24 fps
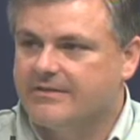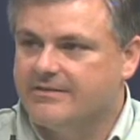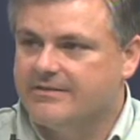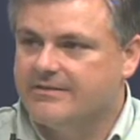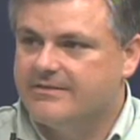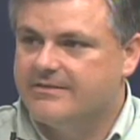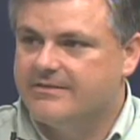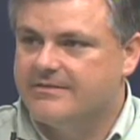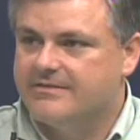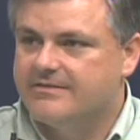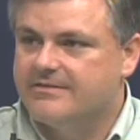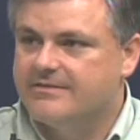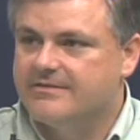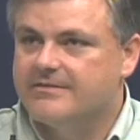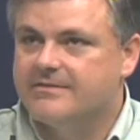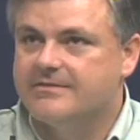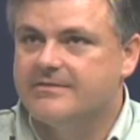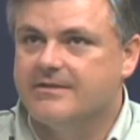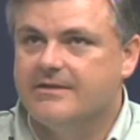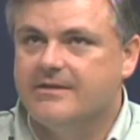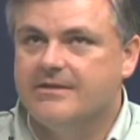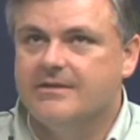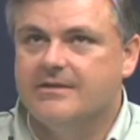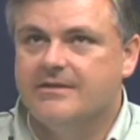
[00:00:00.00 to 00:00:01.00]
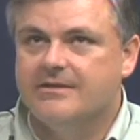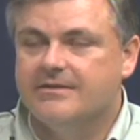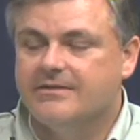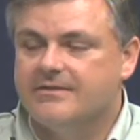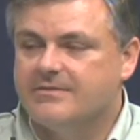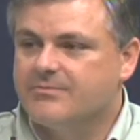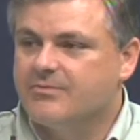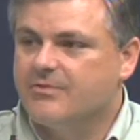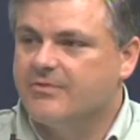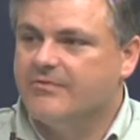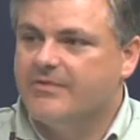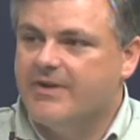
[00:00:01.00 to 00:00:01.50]
that this
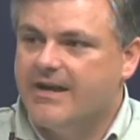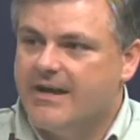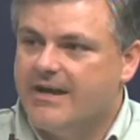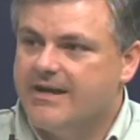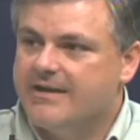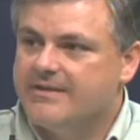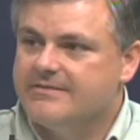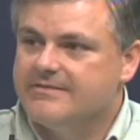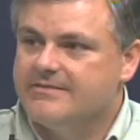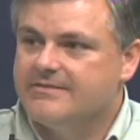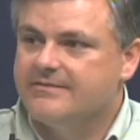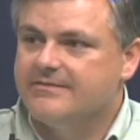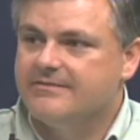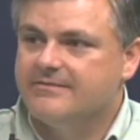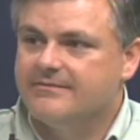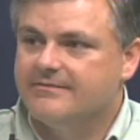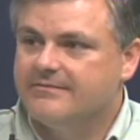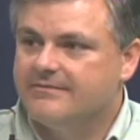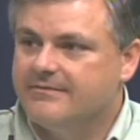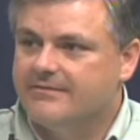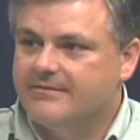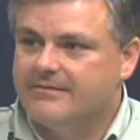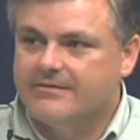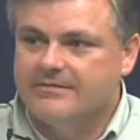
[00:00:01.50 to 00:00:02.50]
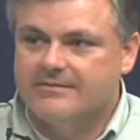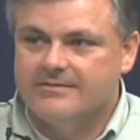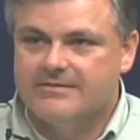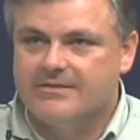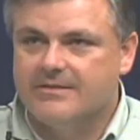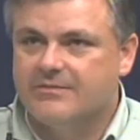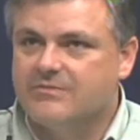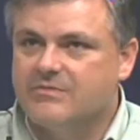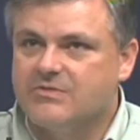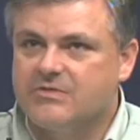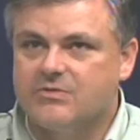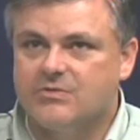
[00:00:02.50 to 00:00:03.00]
provides
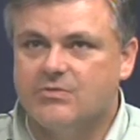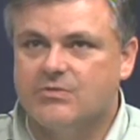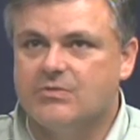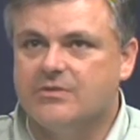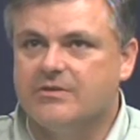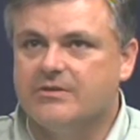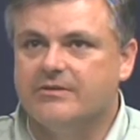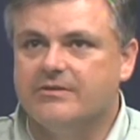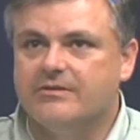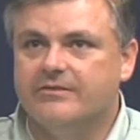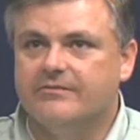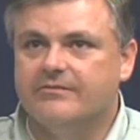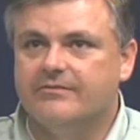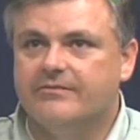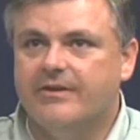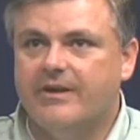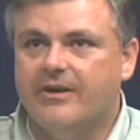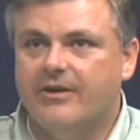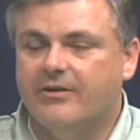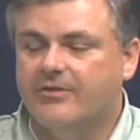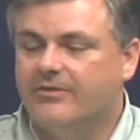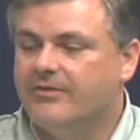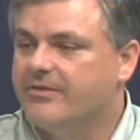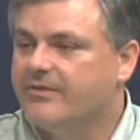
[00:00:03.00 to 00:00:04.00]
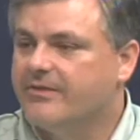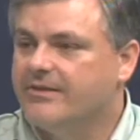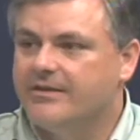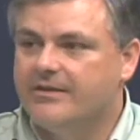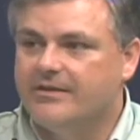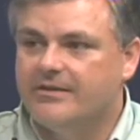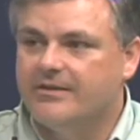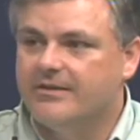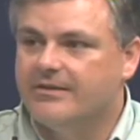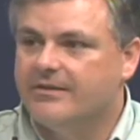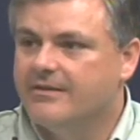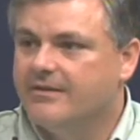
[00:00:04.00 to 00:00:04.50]
some sort of
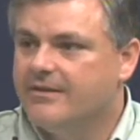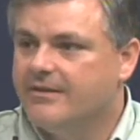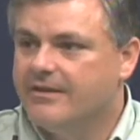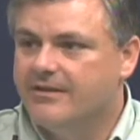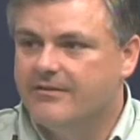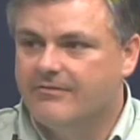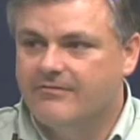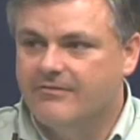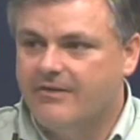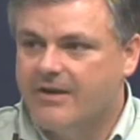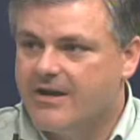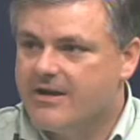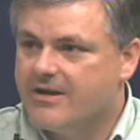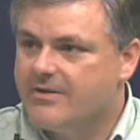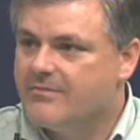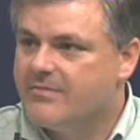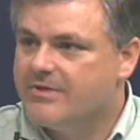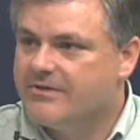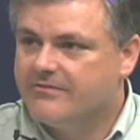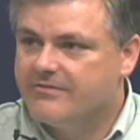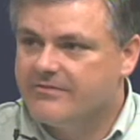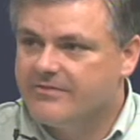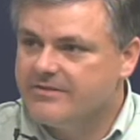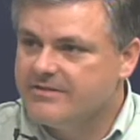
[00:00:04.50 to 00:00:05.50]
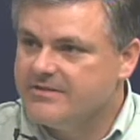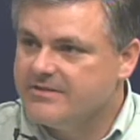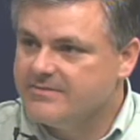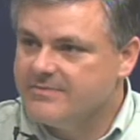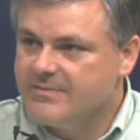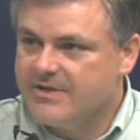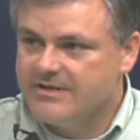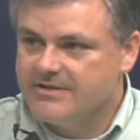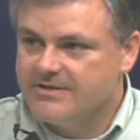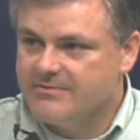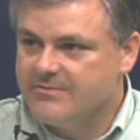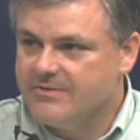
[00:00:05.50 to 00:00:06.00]
healthy environment for these
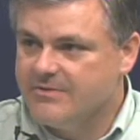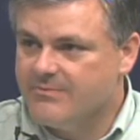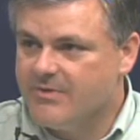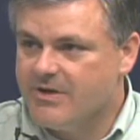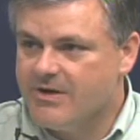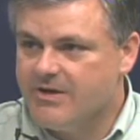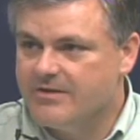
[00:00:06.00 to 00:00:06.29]
men to be part